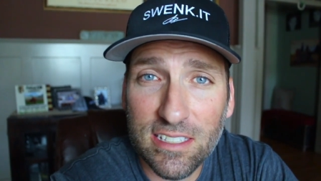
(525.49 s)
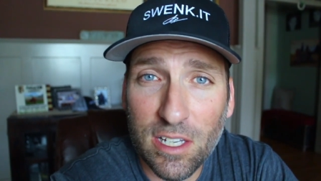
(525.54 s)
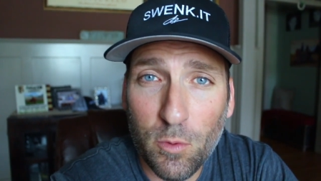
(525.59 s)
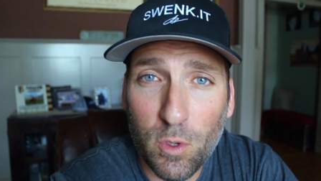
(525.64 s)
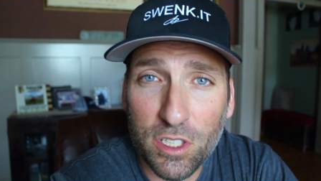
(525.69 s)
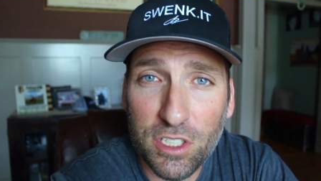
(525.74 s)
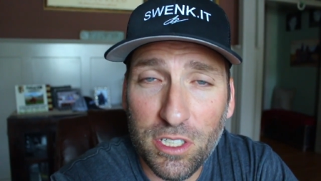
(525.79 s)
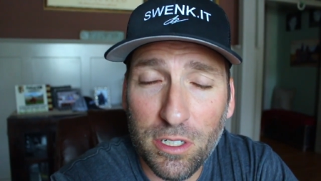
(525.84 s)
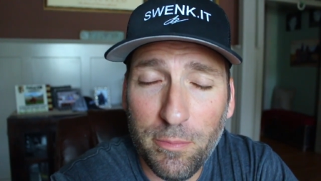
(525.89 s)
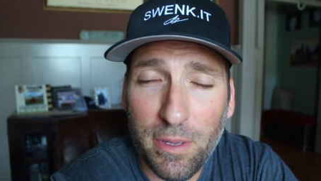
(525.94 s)
I
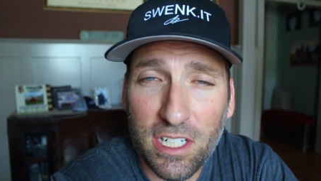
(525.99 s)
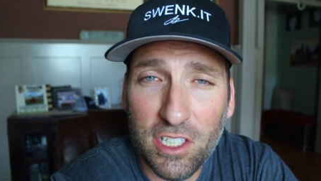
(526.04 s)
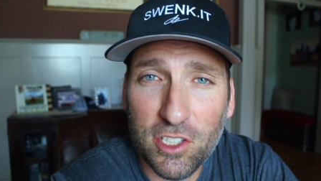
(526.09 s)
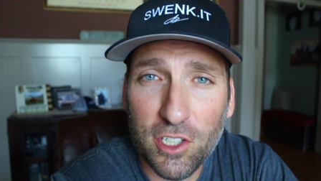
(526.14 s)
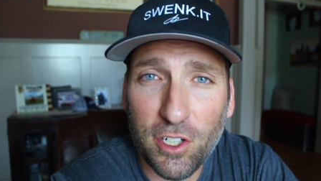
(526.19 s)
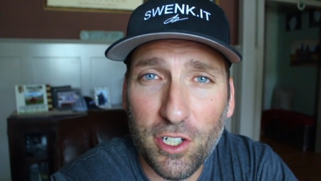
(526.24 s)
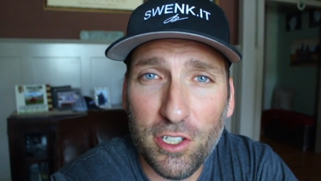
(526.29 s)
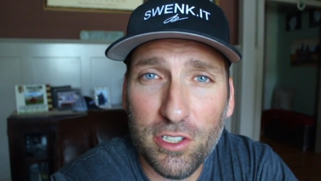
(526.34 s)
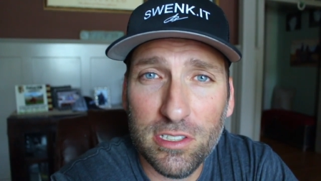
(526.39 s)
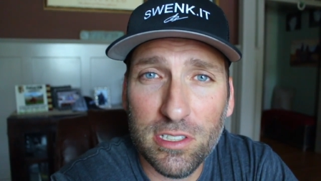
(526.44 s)
want you to make
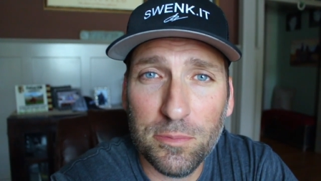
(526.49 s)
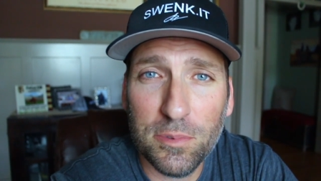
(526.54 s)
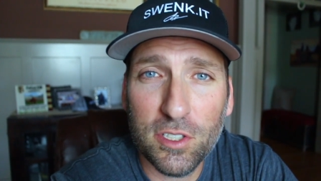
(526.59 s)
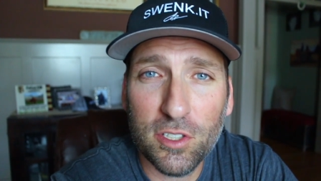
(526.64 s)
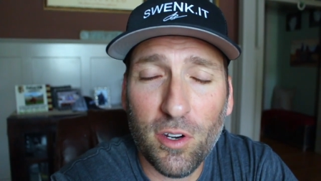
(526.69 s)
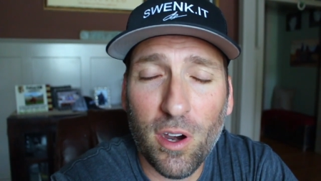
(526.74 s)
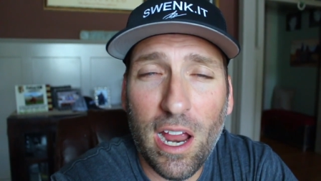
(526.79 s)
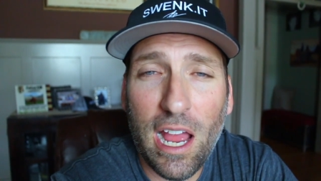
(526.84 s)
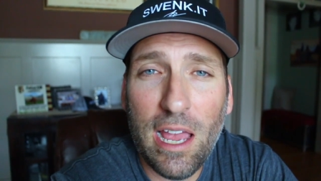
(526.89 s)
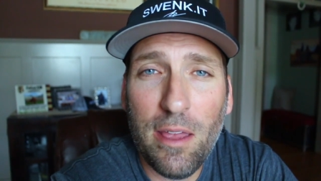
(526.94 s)
sure you
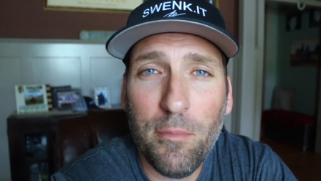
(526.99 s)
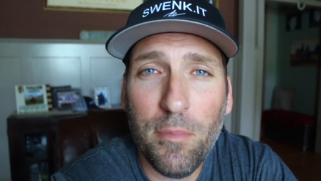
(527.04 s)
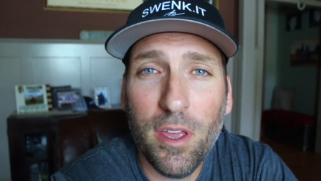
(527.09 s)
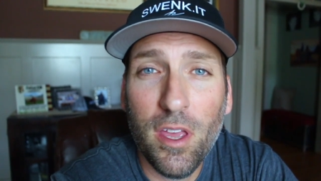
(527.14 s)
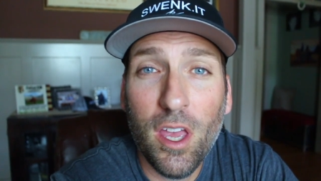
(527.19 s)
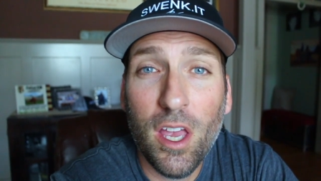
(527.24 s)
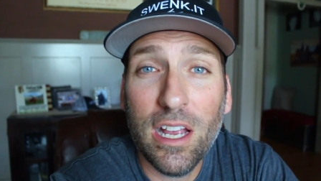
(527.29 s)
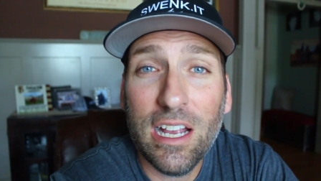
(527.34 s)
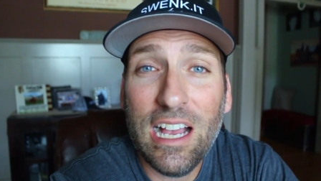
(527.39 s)
subscribe,